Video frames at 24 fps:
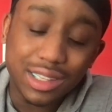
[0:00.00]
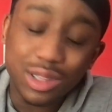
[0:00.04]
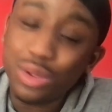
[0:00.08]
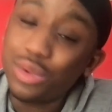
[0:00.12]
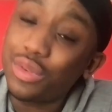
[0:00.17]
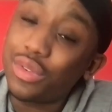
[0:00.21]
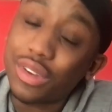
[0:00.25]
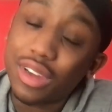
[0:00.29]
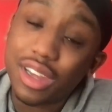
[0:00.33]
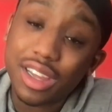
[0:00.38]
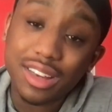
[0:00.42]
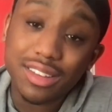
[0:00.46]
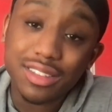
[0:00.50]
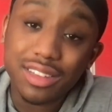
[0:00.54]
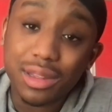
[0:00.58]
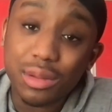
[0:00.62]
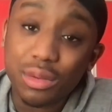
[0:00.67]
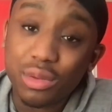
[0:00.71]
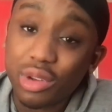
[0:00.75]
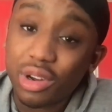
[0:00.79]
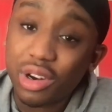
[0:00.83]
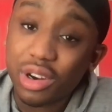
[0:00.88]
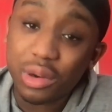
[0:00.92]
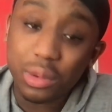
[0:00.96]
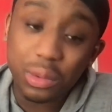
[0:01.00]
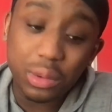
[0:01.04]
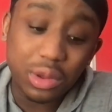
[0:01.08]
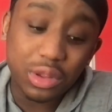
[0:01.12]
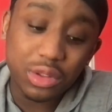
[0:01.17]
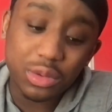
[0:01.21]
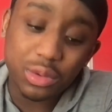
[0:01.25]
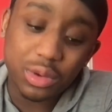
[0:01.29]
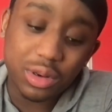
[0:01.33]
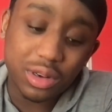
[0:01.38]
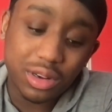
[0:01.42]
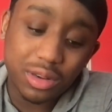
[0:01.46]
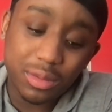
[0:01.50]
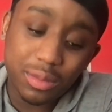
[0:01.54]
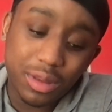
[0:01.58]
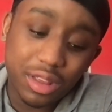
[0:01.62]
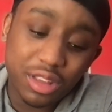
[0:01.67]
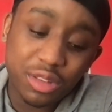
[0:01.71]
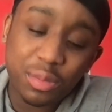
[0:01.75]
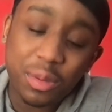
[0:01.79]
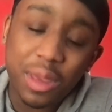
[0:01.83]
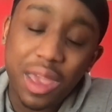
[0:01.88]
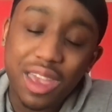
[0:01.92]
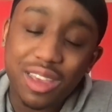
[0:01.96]
you forget James Harden was one of the
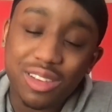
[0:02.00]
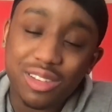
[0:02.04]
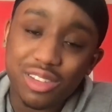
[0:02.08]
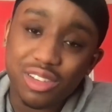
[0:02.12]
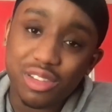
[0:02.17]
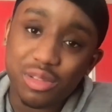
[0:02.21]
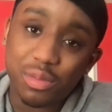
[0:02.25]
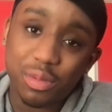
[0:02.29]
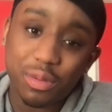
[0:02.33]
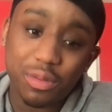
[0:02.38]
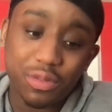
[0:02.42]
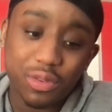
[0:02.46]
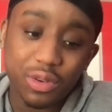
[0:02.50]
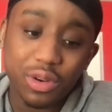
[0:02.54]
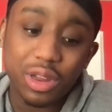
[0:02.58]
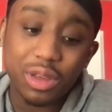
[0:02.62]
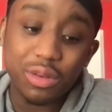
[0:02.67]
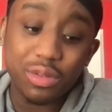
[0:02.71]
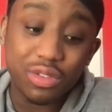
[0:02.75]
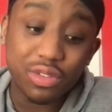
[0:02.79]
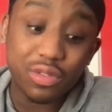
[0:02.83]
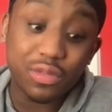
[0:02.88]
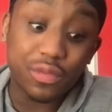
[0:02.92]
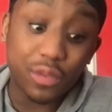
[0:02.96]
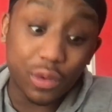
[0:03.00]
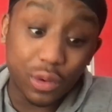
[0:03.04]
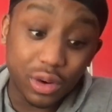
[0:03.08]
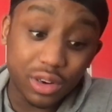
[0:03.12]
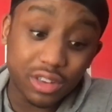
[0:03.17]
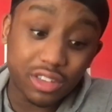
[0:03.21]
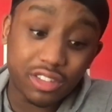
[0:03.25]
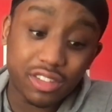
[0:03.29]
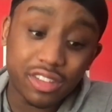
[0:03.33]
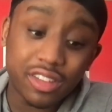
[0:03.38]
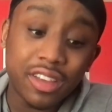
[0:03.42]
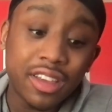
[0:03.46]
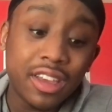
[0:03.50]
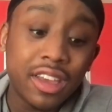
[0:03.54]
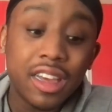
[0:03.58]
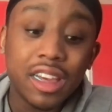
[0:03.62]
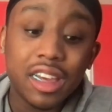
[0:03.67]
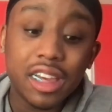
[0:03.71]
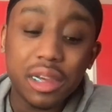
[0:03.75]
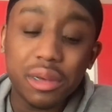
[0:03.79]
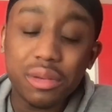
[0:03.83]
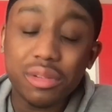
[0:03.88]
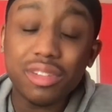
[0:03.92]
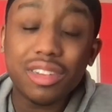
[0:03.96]
best passers before he was forced.
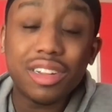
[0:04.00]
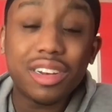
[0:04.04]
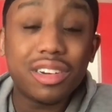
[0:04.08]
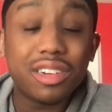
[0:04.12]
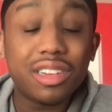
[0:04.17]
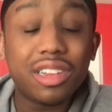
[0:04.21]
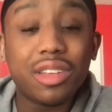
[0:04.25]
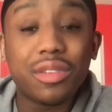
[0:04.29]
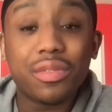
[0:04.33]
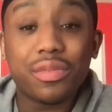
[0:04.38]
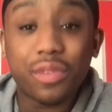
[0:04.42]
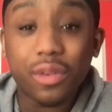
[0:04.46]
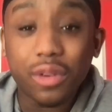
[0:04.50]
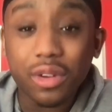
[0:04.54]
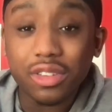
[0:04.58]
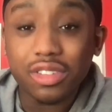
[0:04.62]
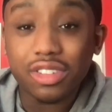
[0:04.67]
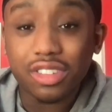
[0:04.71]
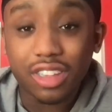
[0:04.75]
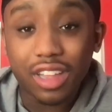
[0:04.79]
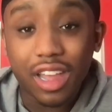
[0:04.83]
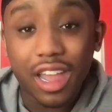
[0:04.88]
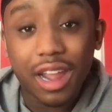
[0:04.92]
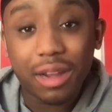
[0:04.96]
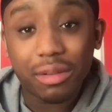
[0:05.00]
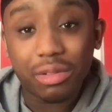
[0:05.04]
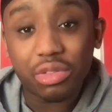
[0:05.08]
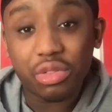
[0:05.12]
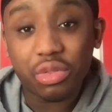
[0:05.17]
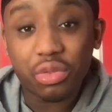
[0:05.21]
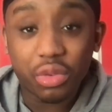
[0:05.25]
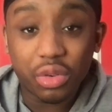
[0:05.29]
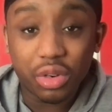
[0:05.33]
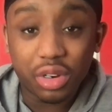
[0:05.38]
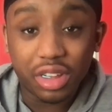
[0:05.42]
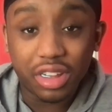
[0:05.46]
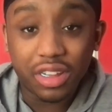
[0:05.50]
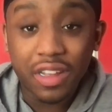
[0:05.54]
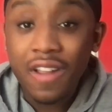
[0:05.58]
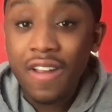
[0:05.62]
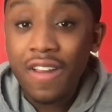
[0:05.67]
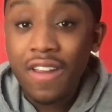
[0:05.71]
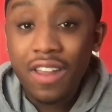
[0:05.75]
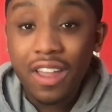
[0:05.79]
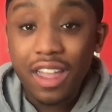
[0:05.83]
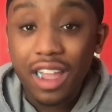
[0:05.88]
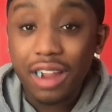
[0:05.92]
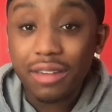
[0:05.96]
He was literally forced to average 40
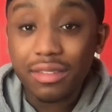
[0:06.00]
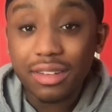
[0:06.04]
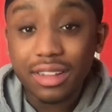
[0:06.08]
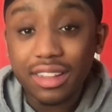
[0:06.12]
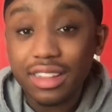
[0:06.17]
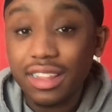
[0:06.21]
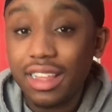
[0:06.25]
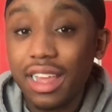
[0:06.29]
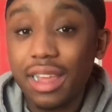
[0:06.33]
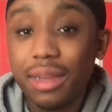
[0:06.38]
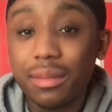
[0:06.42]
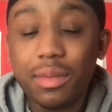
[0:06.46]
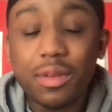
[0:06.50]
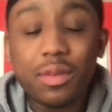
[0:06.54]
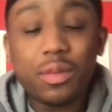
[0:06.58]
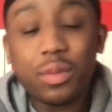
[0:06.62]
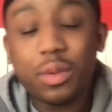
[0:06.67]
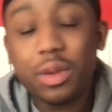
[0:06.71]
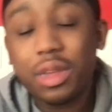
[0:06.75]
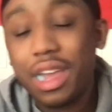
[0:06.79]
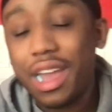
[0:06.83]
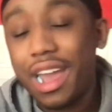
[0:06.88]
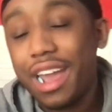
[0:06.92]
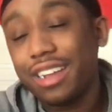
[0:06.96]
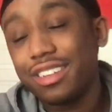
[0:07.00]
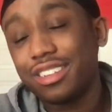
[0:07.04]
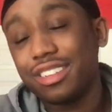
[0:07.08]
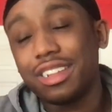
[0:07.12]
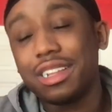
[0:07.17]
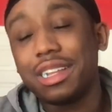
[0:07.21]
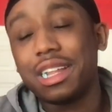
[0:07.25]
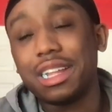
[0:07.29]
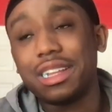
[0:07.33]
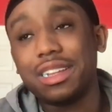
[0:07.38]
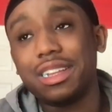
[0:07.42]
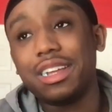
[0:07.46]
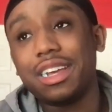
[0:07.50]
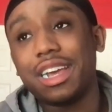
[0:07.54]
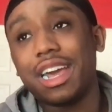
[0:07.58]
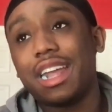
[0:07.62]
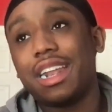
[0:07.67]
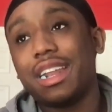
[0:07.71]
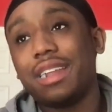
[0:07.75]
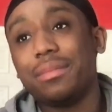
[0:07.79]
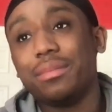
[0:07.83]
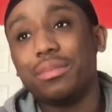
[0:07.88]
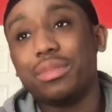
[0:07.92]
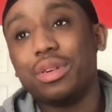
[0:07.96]
every game. If we actually like look at
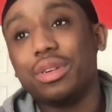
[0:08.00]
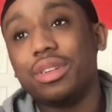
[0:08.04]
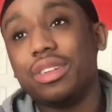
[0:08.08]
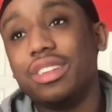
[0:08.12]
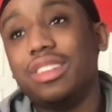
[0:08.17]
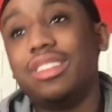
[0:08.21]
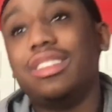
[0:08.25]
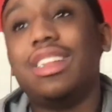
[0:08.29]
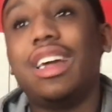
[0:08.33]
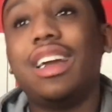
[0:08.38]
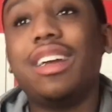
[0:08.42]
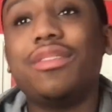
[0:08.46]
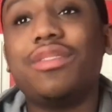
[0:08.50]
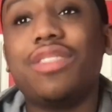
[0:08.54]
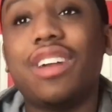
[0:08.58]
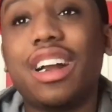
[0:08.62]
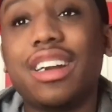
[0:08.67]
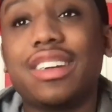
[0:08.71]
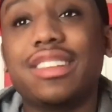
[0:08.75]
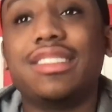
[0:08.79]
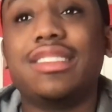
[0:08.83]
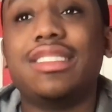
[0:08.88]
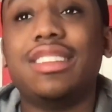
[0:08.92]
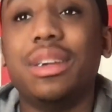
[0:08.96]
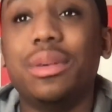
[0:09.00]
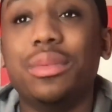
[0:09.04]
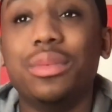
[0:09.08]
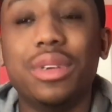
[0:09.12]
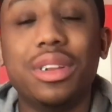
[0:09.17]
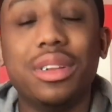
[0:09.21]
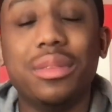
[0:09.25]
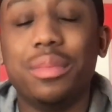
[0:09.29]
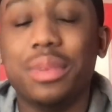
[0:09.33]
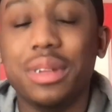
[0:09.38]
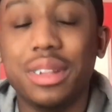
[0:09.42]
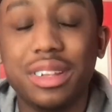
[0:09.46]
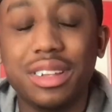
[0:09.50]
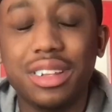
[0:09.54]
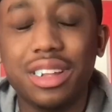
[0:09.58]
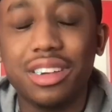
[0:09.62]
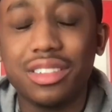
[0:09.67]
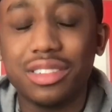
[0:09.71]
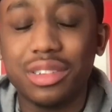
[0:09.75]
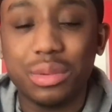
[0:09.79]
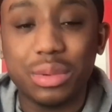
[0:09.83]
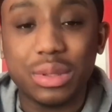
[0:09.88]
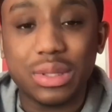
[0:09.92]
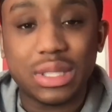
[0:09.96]
it, bro, that Rockets team would have been
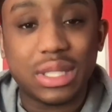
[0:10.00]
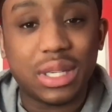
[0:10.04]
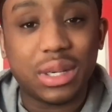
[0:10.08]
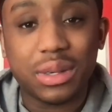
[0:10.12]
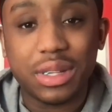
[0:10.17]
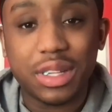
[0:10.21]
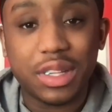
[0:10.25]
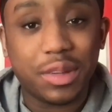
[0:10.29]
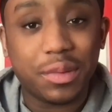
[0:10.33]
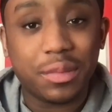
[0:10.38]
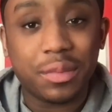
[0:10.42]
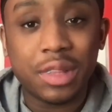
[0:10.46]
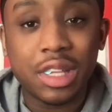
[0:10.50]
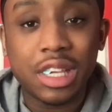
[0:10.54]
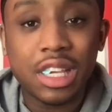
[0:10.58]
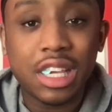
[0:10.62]
nothing without him.